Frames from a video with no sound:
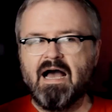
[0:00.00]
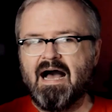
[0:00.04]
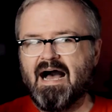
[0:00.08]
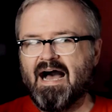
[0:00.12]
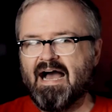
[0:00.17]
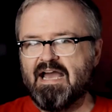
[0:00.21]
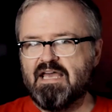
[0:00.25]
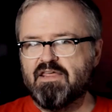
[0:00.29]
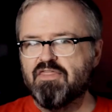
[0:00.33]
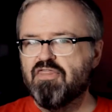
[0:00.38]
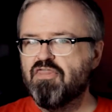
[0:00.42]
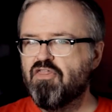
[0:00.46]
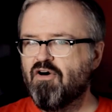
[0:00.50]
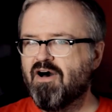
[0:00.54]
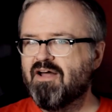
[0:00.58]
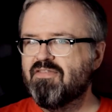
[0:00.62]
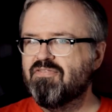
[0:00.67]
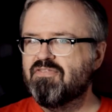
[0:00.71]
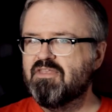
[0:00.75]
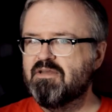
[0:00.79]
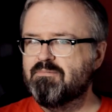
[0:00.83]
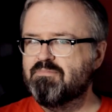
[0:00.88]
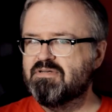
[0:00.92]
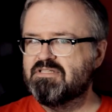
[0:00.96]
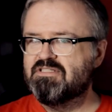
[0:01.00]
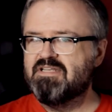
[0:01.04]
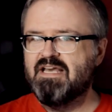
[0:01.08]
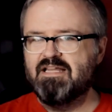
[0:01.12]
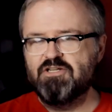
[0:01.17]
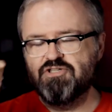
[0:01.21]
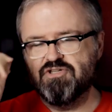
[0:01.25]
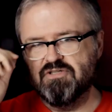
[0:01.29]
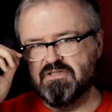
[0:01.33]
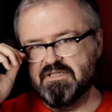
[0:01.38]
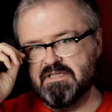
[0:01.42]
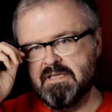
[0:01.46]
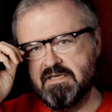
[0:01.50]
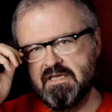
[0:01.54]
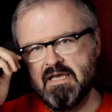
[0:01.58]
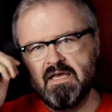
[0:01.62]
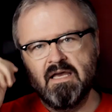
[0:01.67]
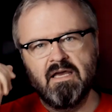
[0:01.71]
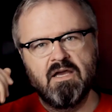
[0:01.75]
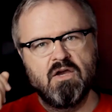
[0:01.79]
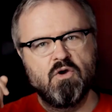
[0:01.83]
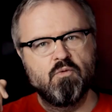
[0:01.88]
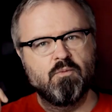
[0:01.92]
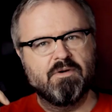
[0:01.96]
I thought that potentially,
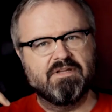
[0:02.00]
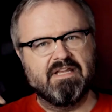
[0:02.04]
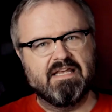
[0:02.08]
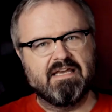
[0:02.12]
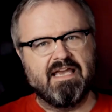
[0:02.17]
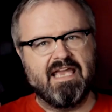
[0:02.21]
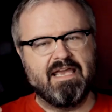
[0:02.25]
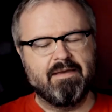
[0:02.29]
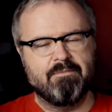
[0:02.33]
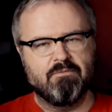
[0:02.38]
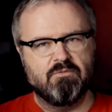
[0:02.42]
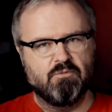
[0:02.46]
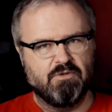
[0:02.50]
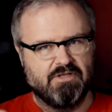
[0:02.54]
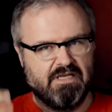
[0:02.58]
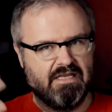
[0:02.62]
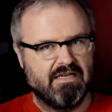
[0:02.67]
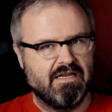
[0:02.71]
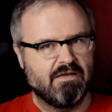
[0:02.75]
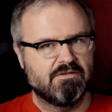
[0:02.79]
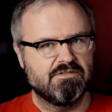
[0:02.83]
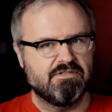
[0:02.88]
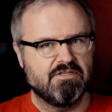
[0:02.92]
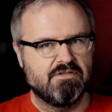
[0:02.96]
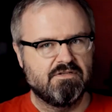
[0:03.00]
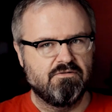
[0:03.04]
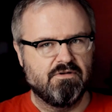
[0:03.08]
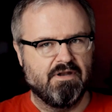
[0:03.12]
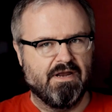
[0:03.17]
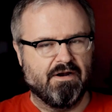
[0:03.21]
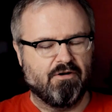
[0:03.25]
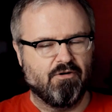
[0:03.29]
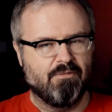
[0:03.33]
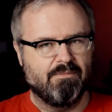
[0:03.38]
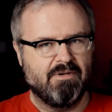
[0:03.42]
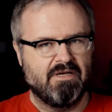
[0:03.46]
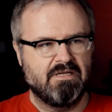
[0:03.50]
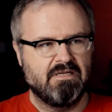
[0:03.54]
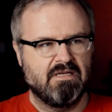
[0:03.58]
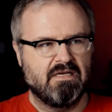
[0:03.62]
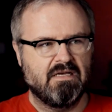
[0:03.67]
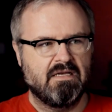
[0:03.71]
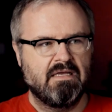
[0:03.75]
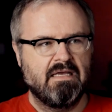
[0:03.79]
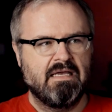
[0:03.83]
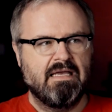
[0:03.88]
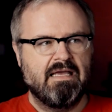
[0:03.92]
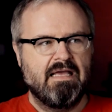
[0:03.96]
when they came, when they announced
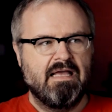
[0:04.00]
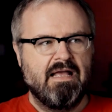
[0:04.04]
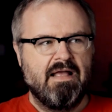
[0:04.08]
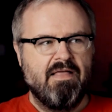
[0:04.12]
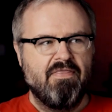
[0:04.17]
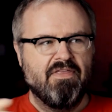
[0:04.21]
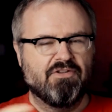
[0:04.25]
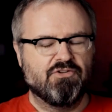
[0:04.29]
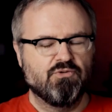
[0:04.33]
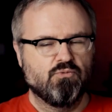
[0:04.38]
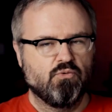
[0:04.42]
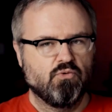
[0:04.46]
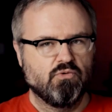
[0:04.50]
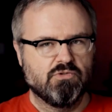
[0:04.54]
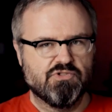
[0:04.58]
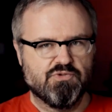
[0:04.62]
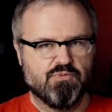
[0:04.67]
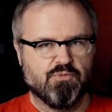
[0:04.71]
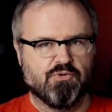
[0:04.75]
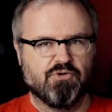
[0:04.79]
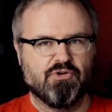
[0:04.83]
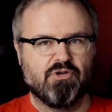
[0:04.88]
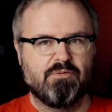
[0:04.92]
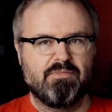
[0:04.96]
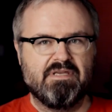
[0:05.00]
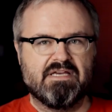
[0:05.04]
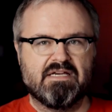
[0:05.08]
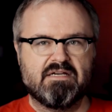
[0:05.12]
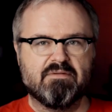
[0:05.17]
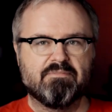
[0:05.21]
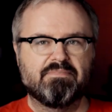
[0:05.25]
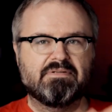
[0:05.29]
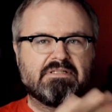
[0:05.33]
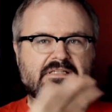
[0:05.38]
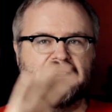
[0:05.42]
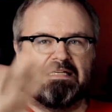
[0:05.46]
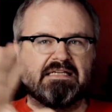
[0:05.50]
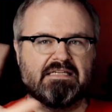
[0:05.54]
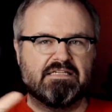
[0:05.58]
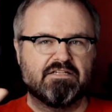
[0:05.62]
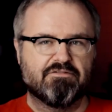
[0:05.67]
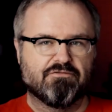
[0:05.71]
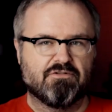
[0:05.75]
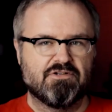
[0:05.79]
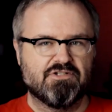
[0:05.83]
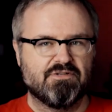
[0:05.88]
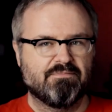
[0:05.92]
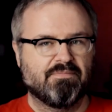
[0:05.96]
Necromunda, that the rules were going to be a complete
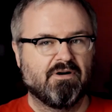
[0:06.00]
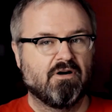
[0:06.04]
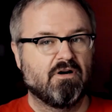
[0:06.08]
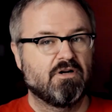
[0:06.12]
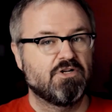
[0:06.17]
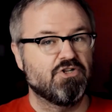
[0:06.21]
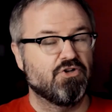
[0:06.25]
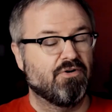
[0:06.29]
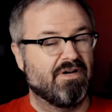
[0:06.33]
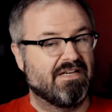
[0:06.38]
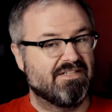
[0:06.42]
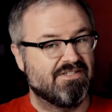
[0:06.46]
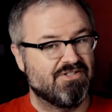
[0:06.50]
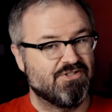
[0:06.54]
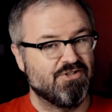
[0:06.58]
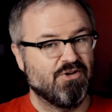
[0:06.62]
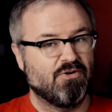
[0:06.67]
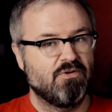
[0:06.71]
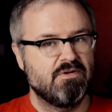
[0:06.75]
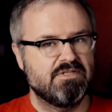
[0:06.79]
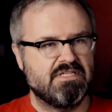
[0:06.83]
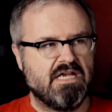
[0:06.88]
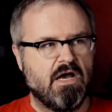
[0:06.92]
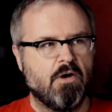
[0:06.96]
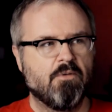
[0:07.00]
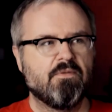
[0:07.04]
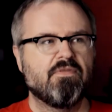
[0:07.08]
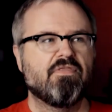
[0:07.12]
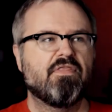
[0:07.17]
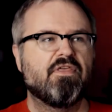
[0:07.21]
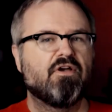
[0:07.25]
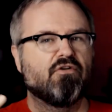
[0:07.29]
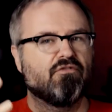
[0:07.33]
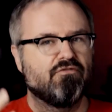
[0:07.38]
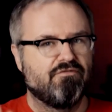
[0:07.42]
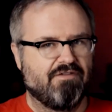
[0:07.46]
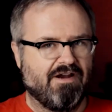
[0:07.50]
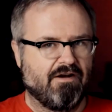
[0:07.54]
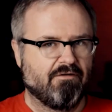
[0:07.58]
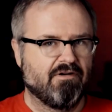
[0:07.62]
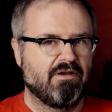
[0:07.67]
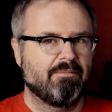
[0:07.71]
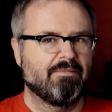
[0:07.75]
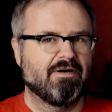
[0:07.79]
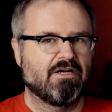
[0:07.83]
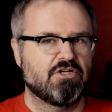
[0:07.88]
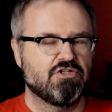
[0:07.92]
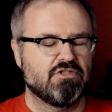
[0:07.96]
different departure. And as it turns out, they're
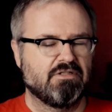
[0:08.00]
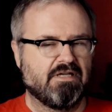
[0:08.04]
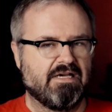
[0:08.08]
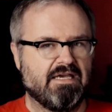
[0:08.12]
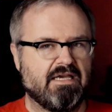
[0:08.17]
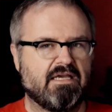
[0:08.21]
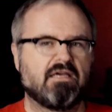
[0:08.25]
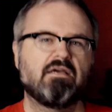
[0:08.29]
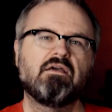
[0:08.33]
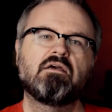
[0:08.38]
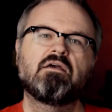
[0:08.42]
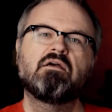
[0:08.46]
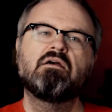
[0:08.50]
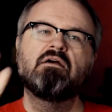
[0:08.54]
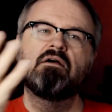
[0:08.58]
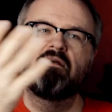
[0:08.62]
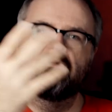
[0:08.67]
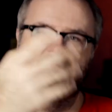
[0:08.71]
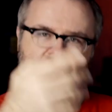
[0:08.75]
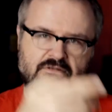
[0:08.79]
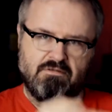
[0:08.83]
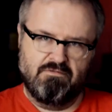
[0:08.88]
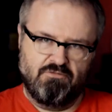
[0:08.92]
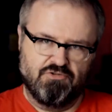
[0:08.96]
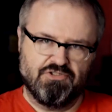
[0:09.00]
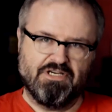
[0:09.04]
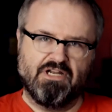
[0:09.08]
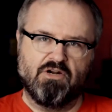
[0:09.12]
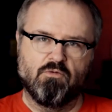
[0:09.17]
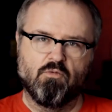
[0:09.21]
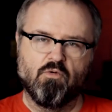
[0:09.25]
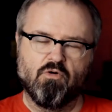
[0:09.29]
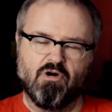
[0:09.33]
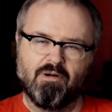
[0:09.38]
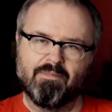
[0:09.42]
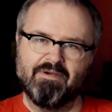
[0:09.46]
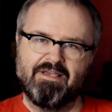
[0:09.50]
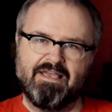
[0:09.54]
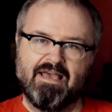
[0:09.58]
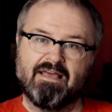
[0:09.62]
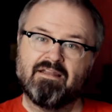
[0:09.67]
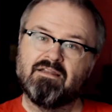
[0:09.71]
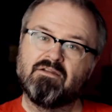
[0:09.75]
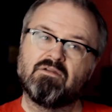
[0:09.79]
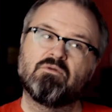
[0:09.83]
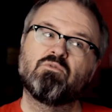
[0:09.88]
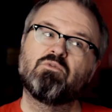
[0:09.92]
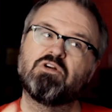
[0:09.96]
very much like Shadow War
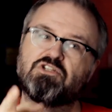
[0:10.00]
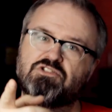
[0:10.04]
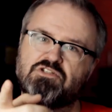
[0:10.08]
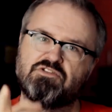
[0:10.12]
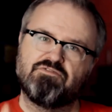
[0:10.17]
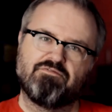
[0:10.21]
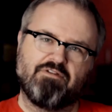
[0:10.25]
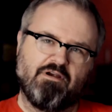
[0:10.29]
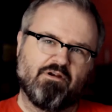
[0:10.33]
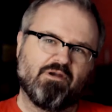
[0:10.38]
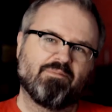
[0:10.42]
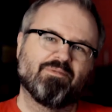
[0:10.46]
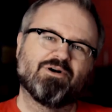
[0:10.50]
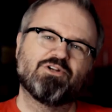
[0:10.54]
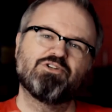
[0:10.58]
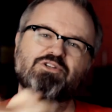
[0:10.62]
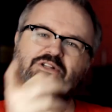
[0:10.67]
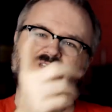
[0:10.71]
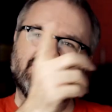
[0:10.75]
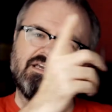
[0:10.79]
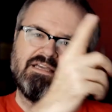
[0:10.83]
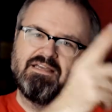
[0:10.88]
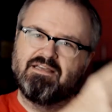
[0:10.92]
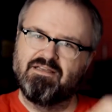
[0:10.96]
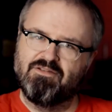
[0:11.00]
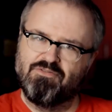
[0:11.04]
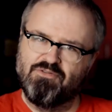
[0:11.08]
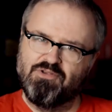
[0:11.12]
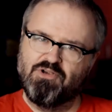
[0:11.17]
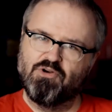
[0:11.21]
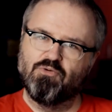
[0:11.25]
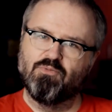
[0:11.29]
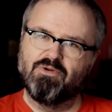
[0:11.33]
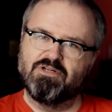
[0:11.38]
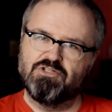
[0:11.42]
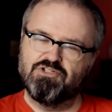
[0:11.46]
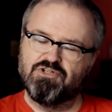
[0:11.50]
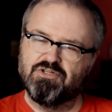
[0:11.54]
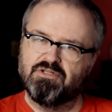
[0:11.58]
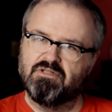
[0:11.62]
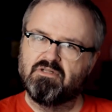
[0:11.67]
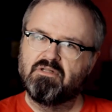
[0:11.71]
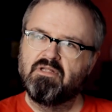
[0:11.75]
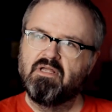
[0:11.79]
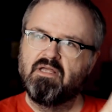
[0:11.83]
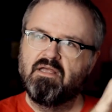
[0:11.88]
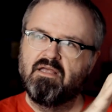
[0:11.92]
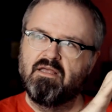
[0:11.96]
Armageddon, which is very much like the
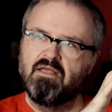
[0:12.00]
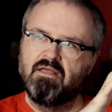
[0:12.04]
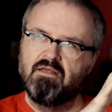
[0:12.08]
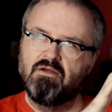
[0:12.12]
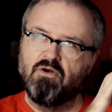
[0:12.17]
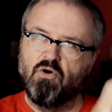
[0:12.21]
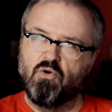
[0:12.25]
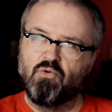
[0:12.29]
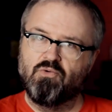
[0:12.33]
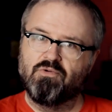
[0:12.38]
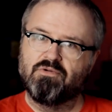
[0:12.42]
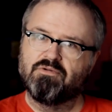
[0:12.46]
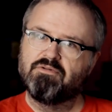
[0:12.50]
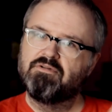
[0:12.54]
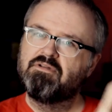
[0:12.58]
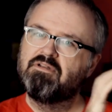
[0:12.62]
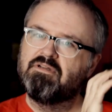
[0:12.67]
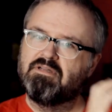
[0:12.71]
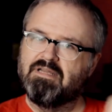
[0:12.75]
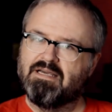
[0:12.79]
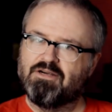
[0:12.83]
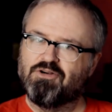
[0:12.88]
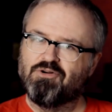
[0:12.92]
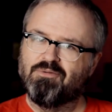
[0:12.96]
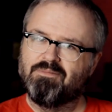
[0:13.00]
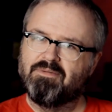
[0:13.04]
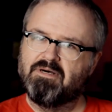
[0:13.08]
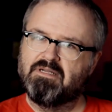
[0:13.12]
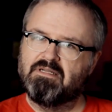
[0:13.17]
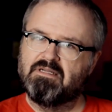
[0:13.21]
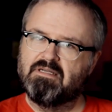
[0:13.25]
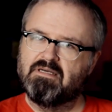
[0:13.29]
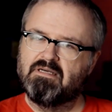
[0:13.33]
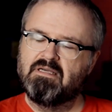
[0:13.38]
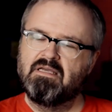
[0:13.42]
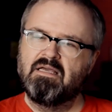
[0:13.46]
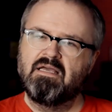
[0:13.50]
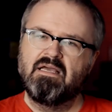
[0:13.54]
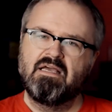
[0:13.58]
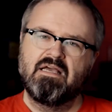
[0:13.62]
original old Necromunda.